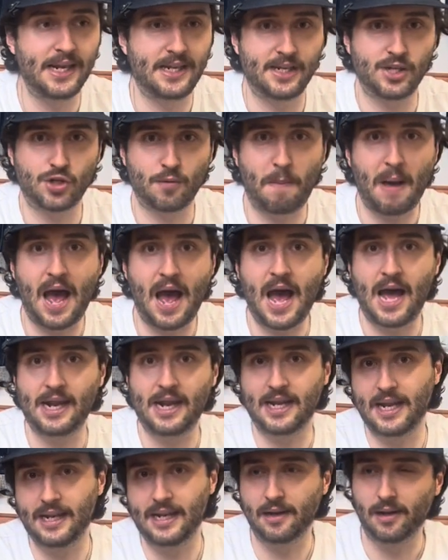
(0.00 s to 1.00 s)
in Japan
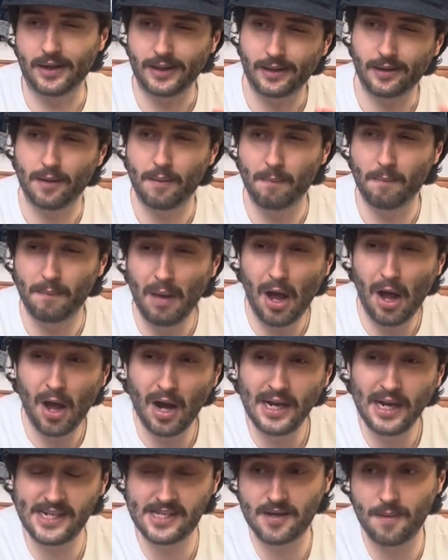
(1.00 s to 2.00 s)
in like the
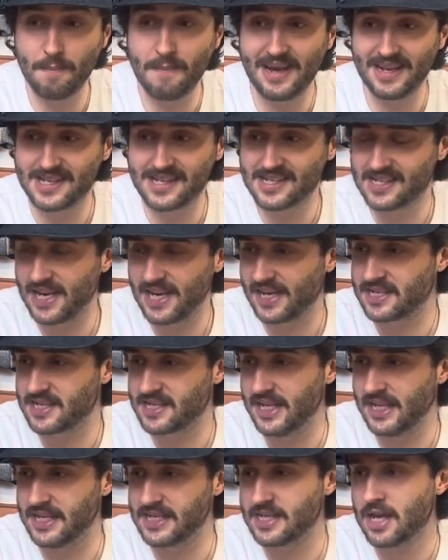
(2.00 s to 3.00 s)
early to mid
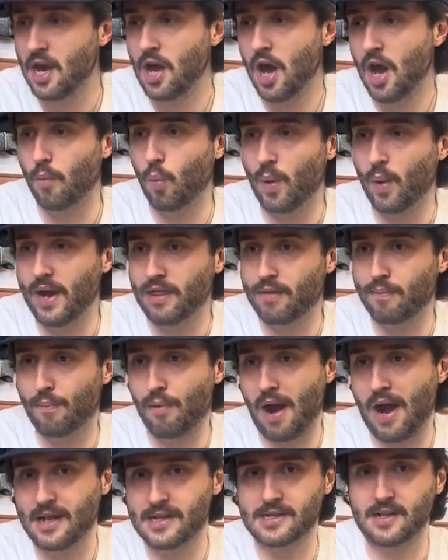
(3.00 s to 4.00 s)
60s with
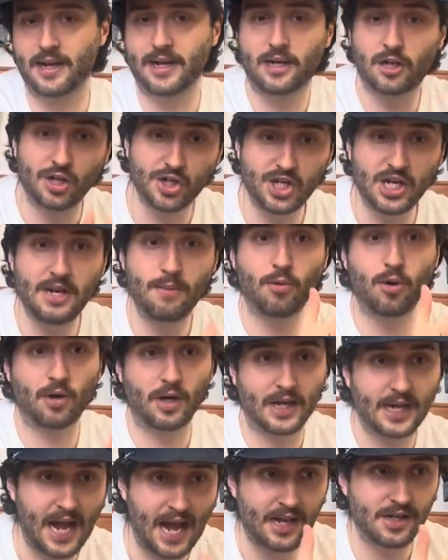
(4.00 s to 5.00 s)
brands like Kojima and
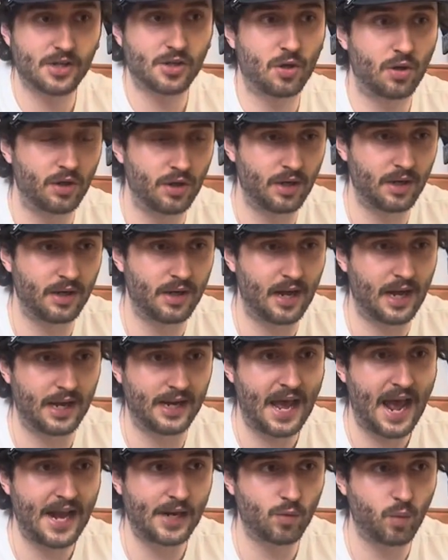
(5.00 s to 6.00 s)
Canton and
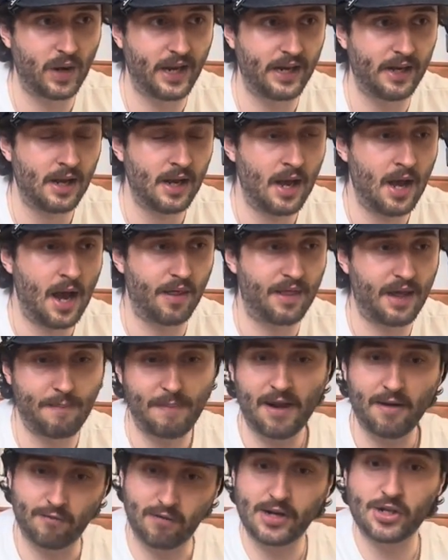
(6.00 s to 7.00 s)
Edwin. They
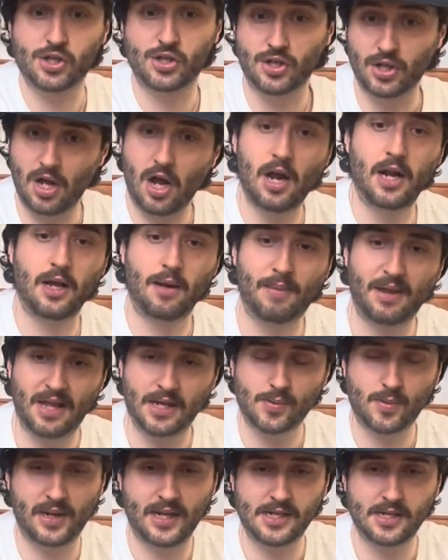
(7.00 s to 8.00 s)
may have registered earlier, but
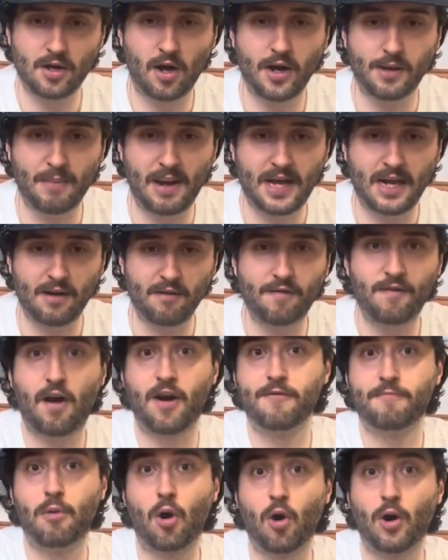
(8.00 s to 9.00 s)
that's when they started making
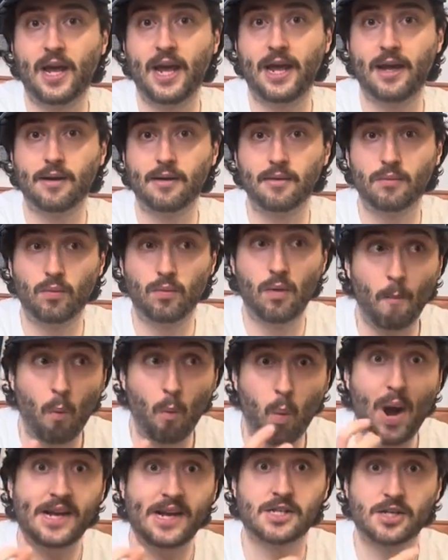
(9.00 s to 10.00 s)
5-pocket
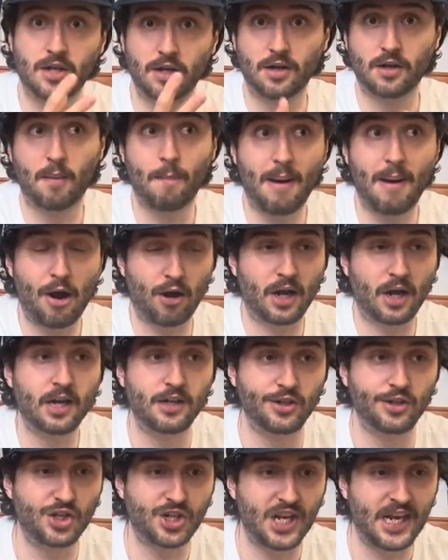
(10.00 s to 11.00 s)
Western
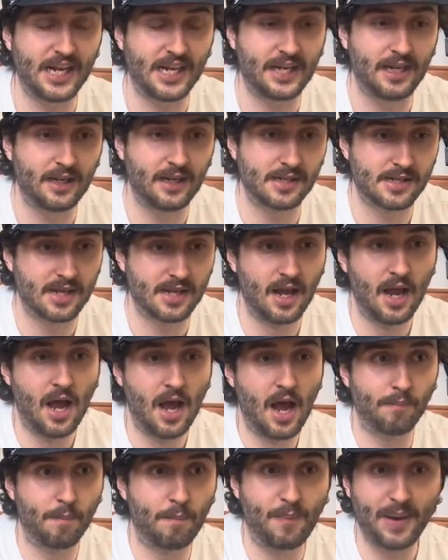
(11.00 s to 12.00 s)
American jeans.
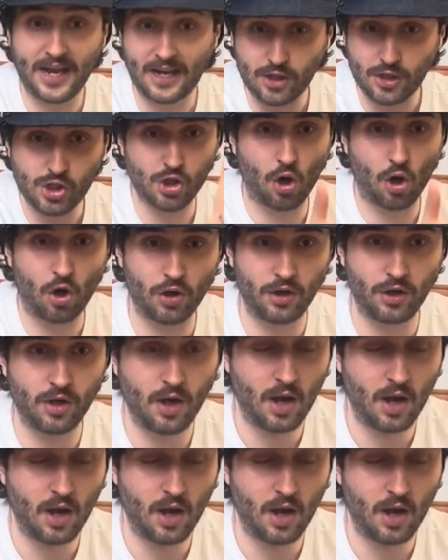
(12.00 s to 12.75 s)
Elphick-John